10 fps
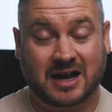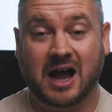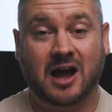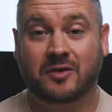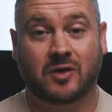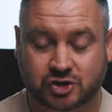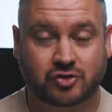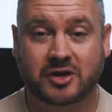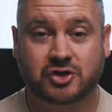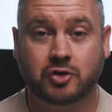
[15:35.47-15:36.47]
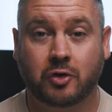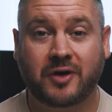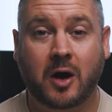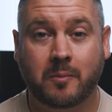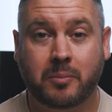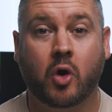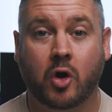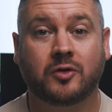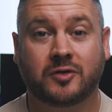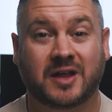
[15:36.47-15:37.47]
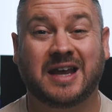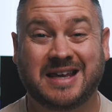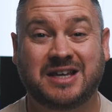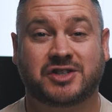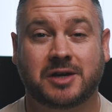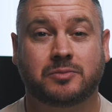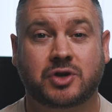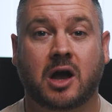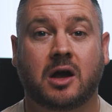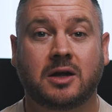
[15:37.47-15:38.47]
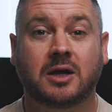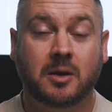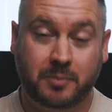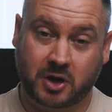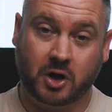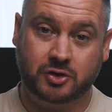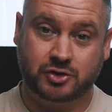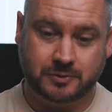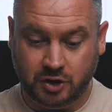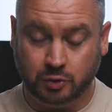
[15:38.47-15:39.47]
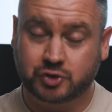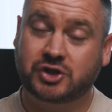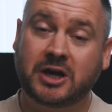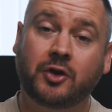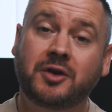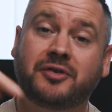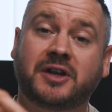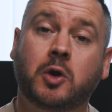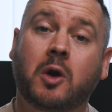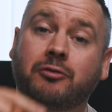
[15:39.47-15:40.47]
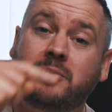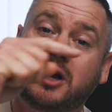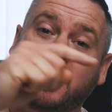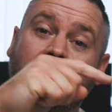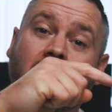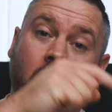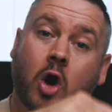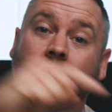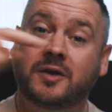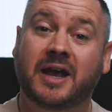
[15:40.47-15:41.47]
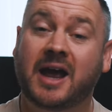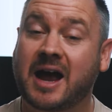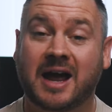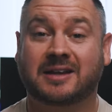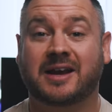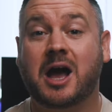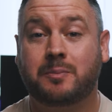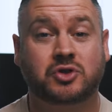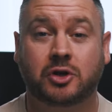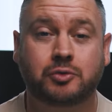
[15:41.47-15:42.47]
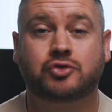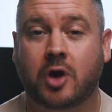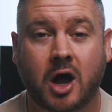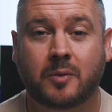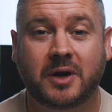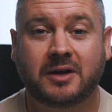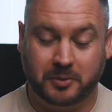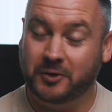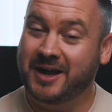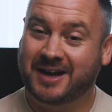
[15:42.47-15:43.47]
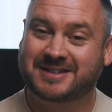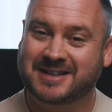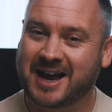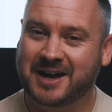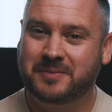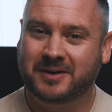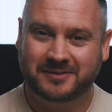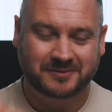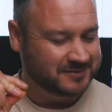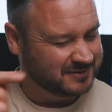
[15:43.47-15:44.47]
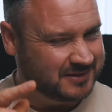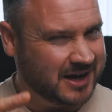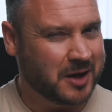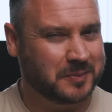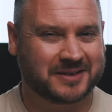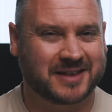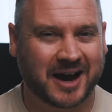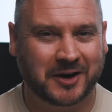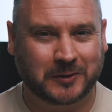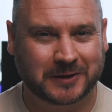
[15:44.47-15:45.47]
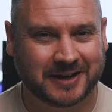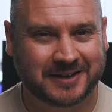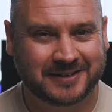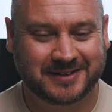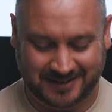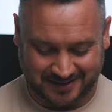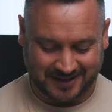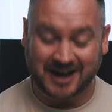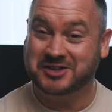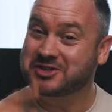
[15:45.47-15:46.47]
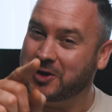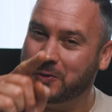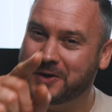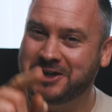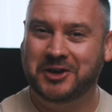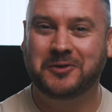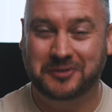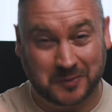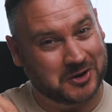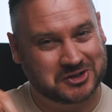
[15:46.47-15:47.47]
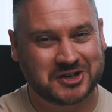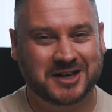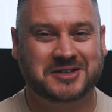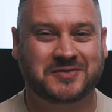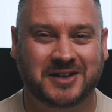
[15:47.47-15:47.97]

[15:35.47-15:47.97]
can't stress enough how important the eSIMs are, because you'll see on the video of me going there, I had an absolute drama, but next time I'll be dialed in. And so were you for watching this